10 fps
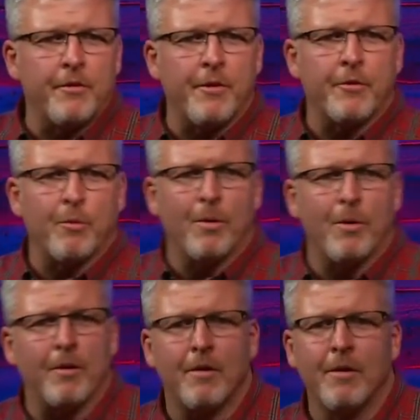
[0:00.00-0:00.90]
this
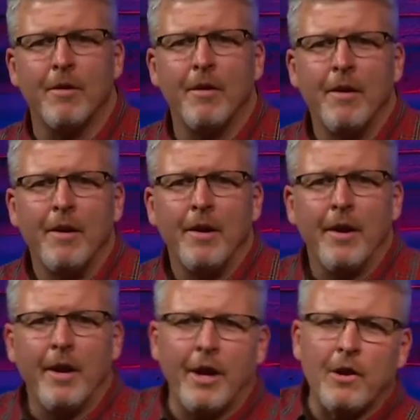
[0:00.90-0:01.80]
world,
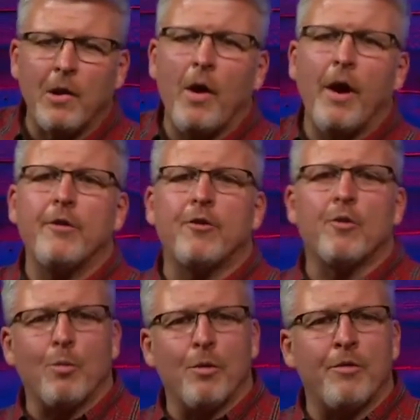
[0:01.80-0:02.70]
he collides
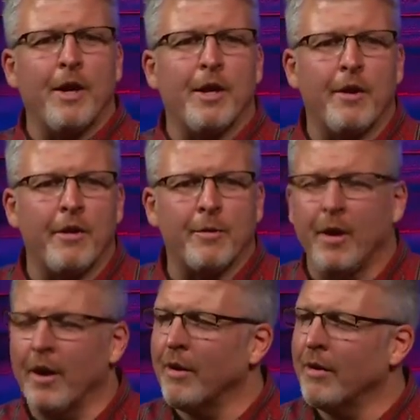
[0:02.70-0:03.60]
with yet another
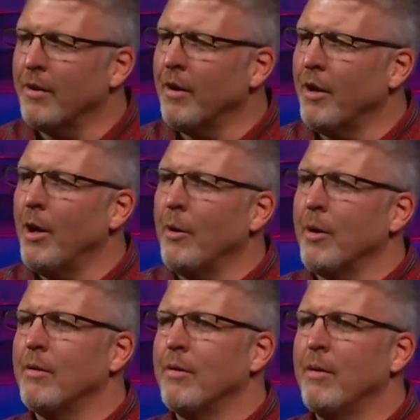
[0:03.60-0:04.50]
king, King
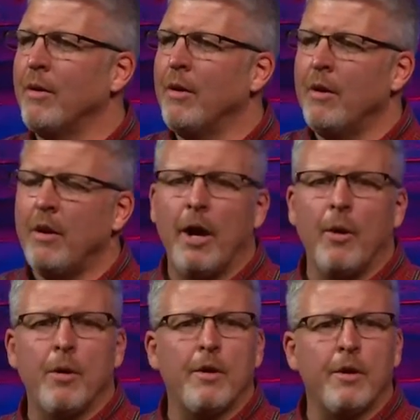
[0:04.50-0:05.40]
Herod.
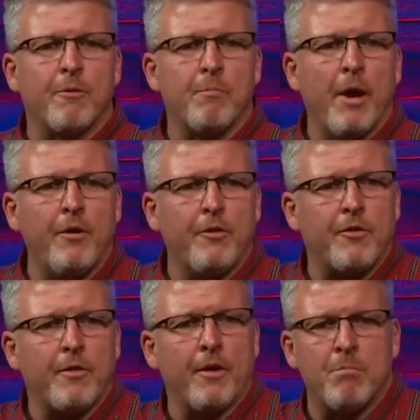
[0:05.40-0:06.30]
Herod is
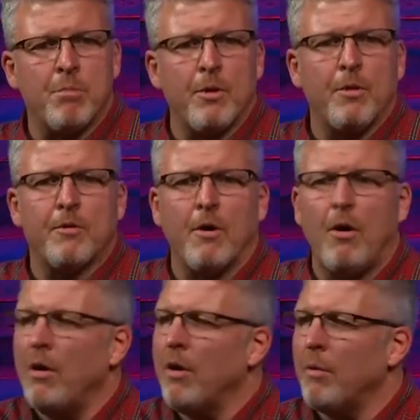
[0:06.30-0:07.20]
based and built
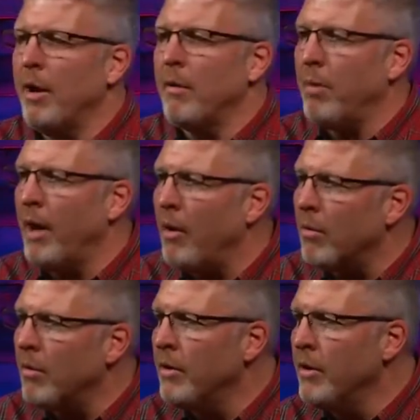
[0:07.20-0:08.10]
all about
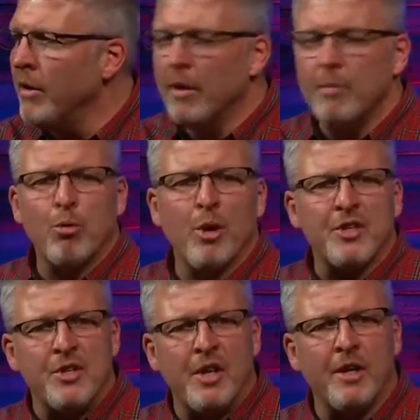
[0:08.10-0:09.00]
power and
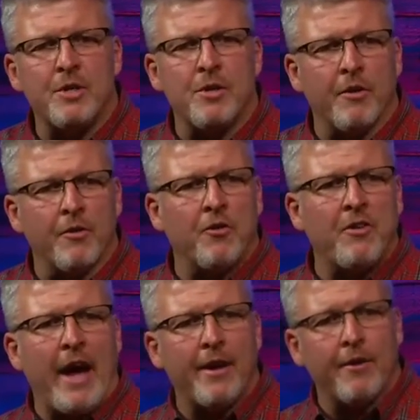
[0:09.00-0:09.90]
prestige and
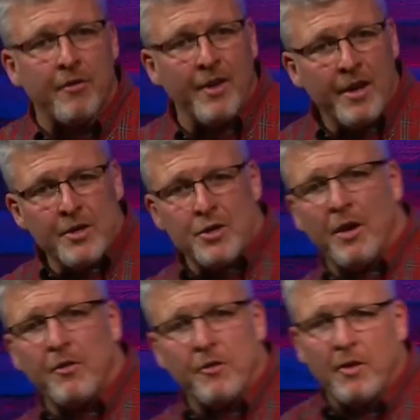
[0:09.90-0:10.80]
status.
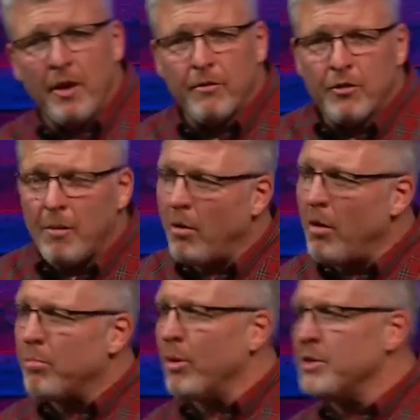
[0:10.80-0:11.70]
Jesus gives up
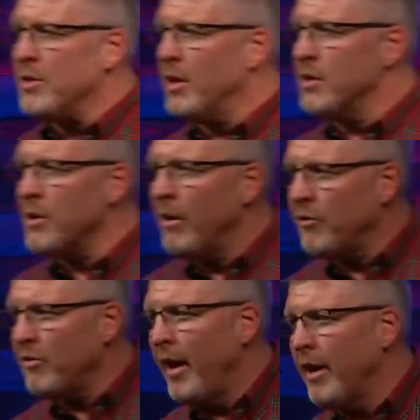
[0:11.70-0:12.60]
all prestige, all
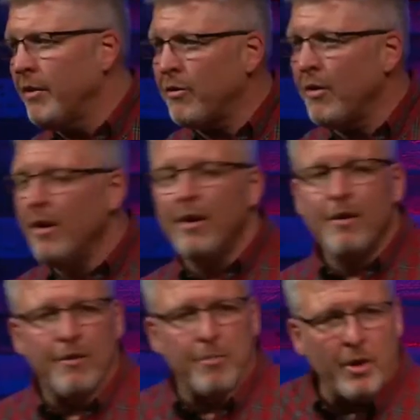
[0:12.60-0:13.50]
status
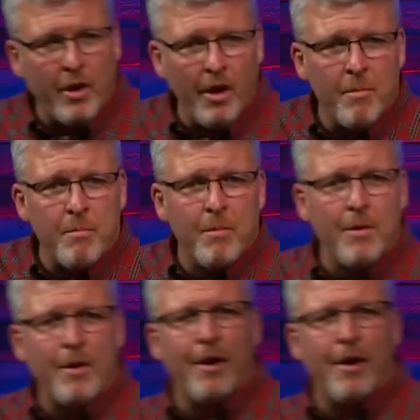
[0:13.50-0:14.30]
to become